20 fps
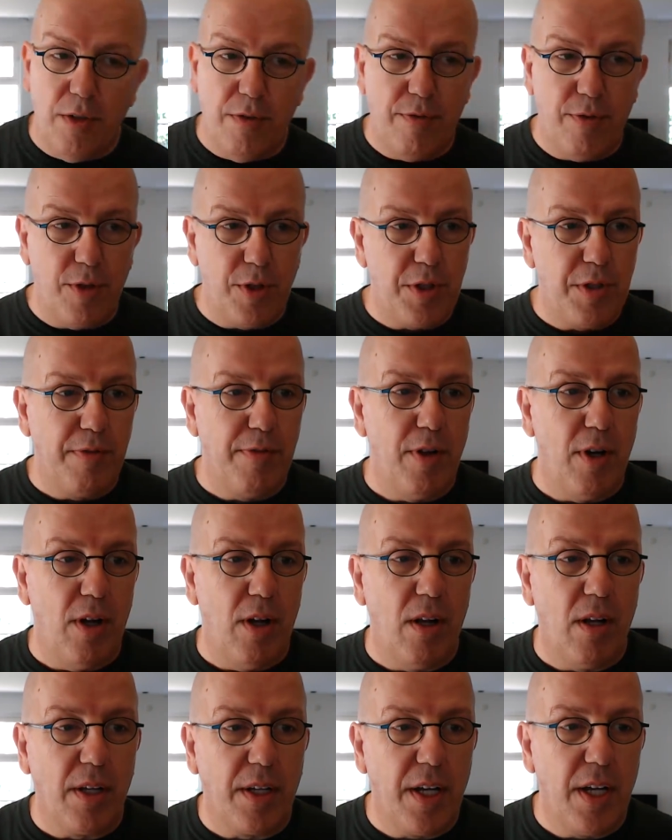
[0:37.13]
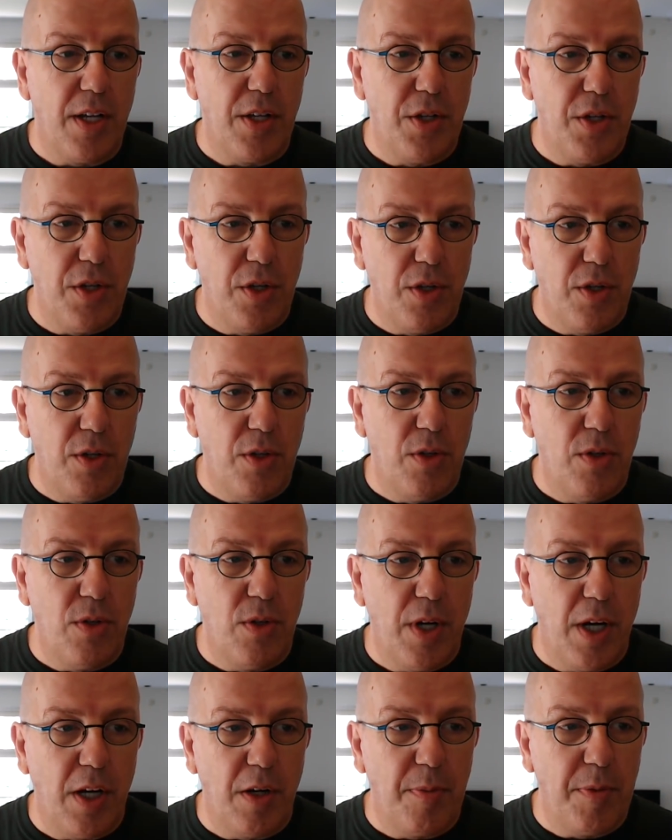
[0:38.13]
First of all, can you
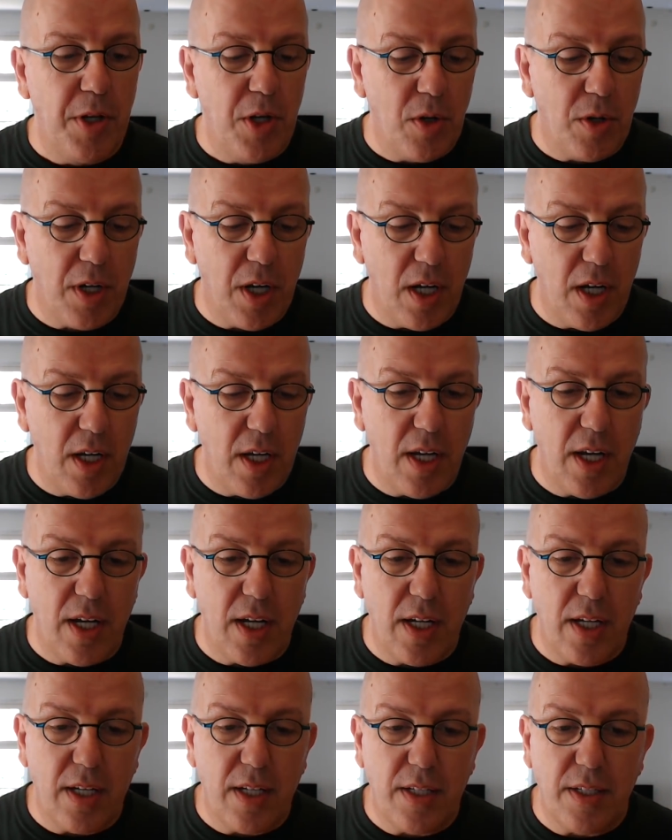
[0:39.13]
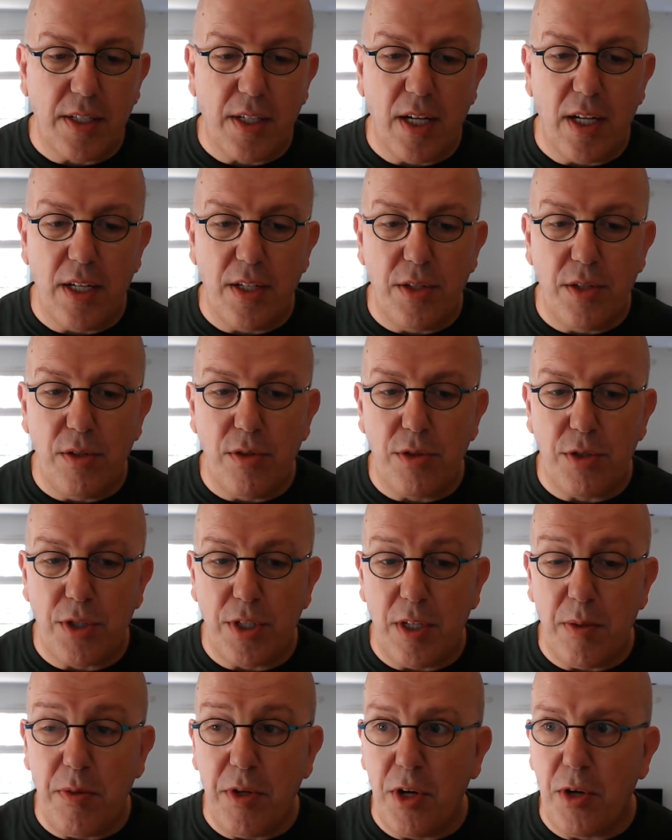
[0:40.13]
hear me okay? And can you
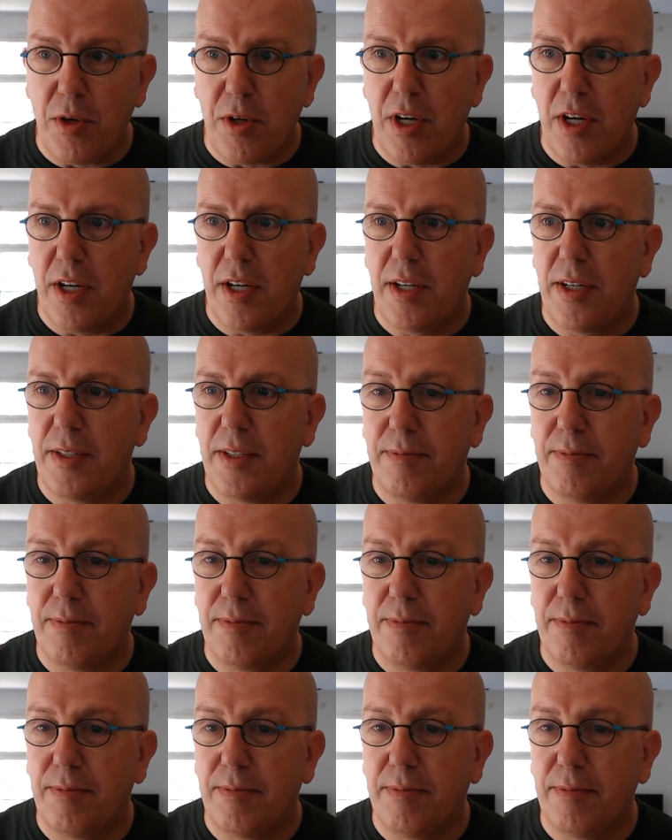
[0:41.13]
see me okay?